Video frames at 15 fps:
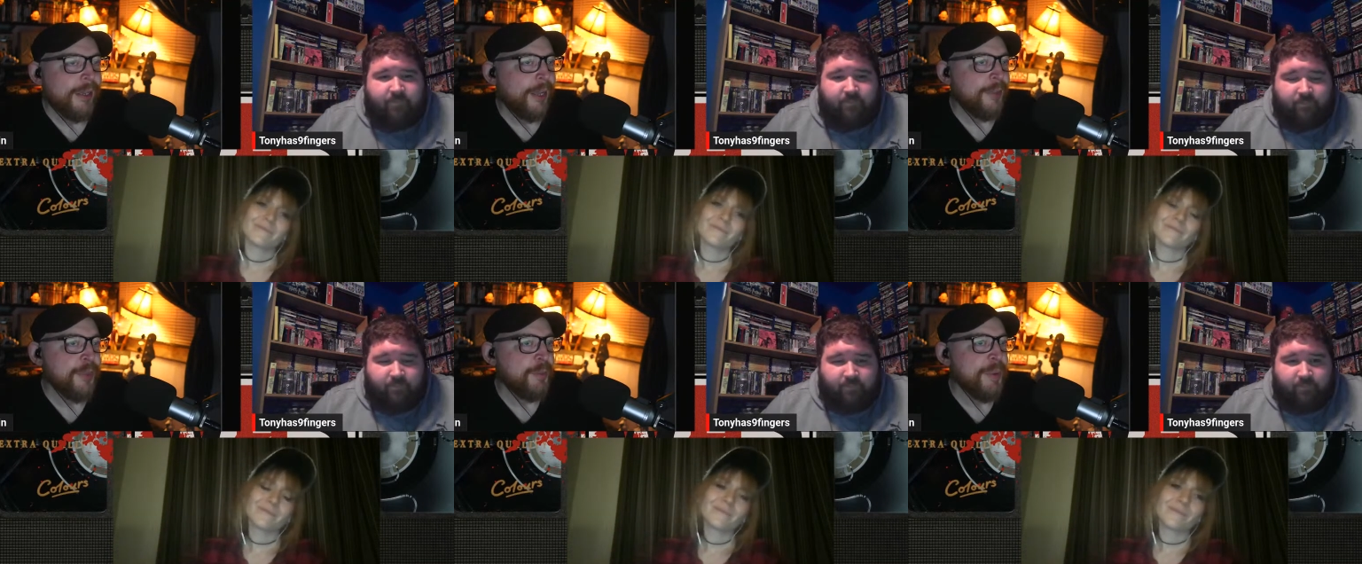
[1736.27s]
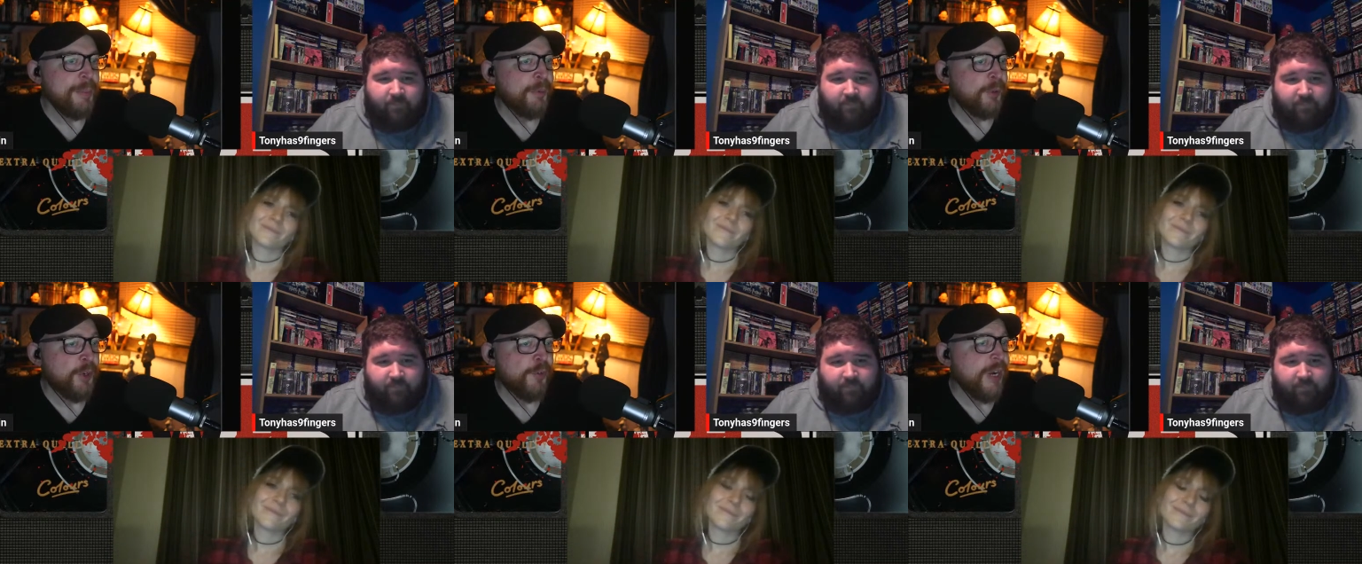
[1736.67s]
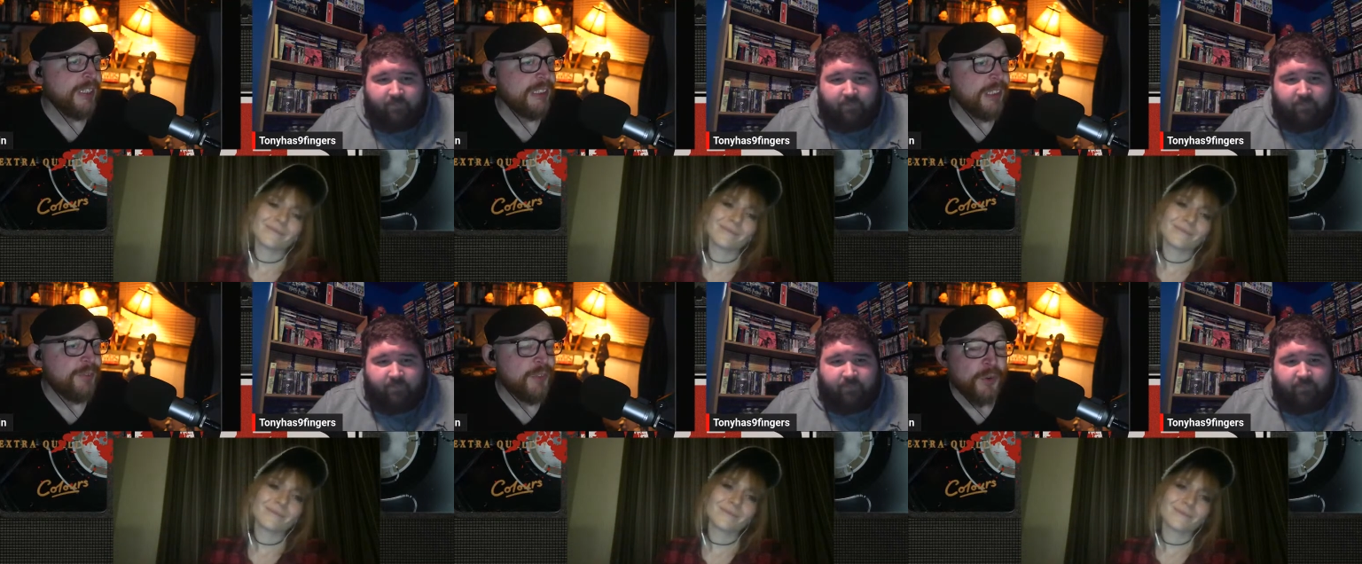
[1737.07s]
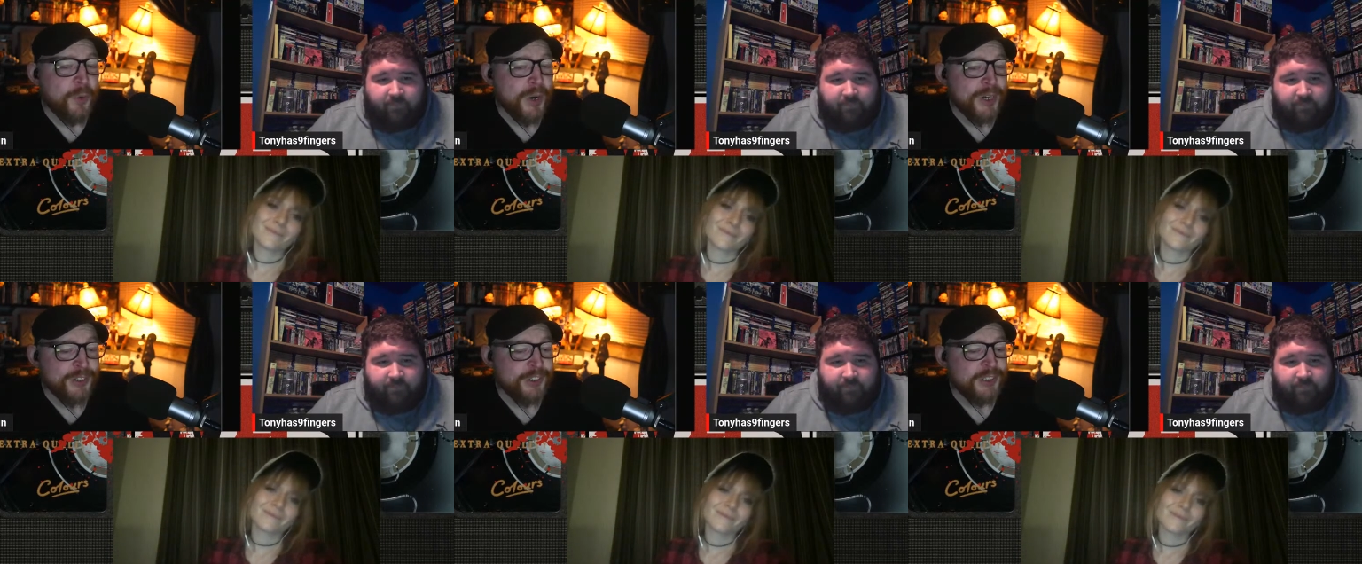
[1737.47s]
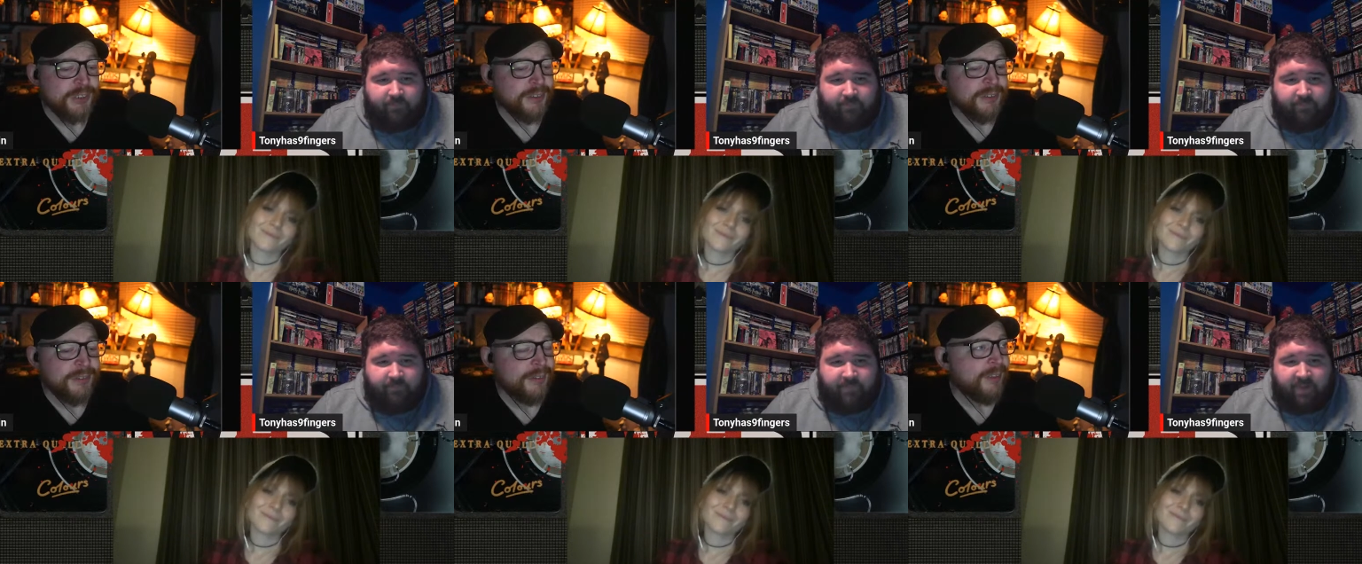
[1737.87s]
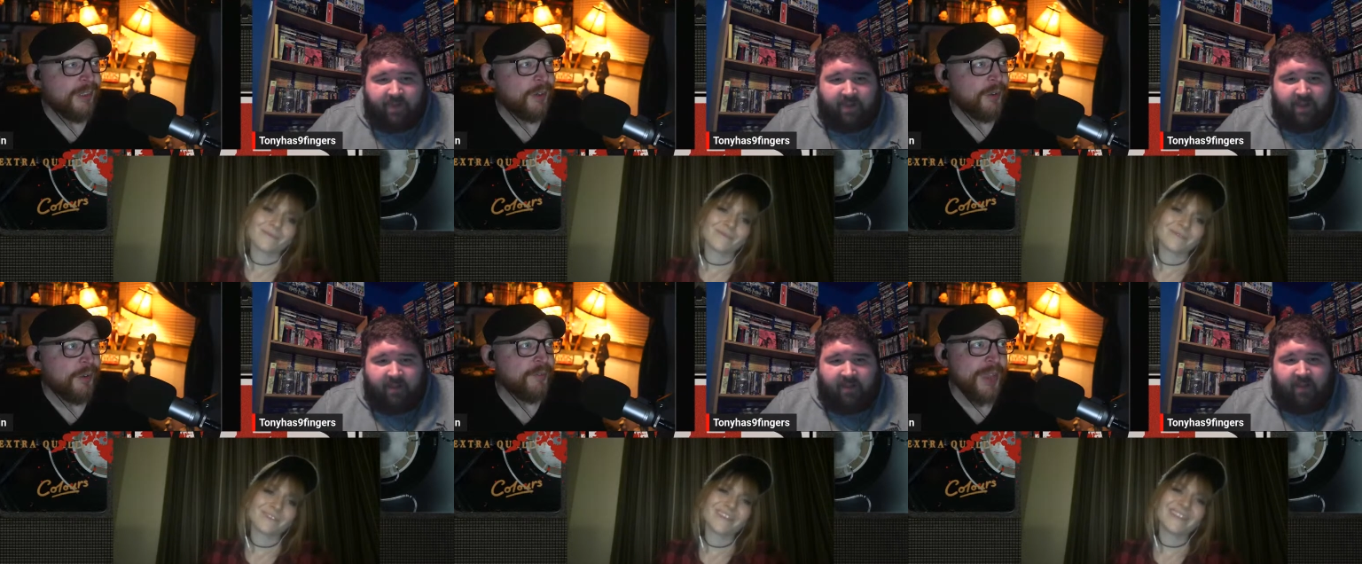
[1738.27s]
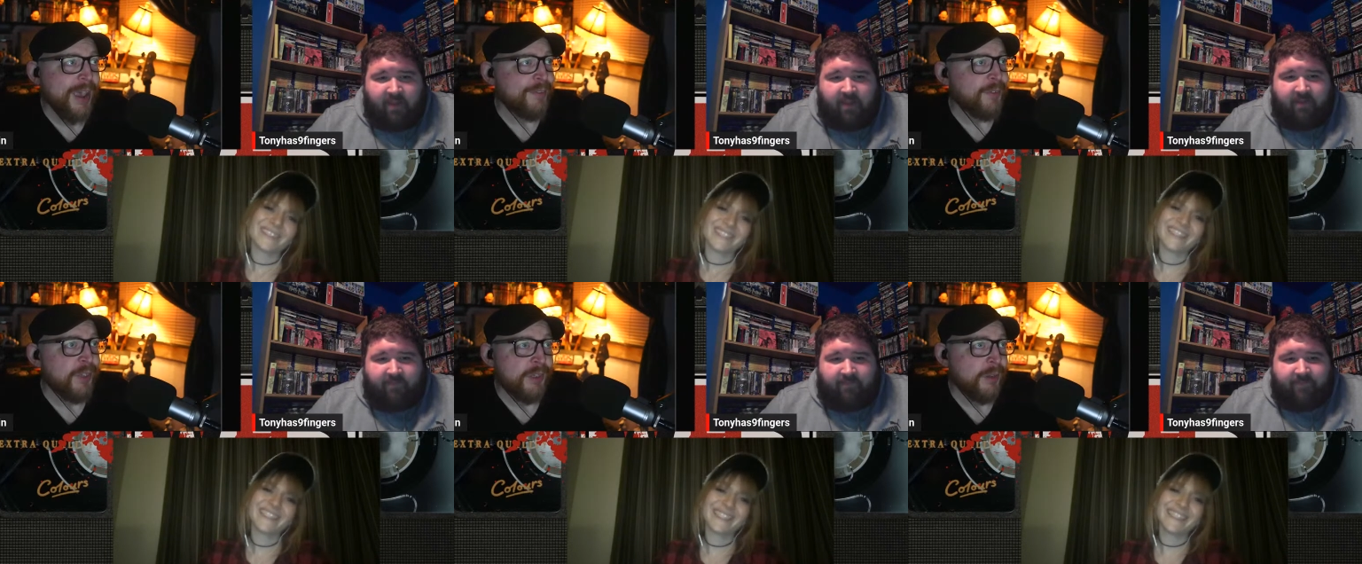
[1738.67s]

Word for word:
Speaker 1: I think people are crazy if they don't watch this. If they have the